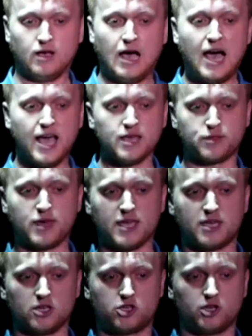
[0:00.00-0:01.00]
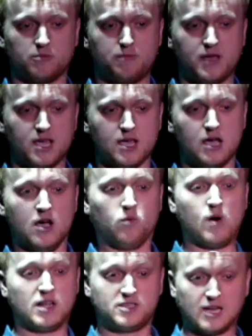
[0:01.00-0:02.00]
I think it should be,
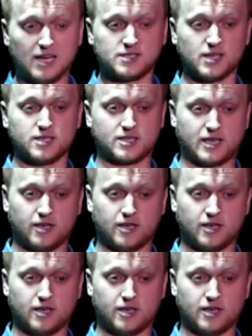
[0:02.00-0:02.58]
what doesn't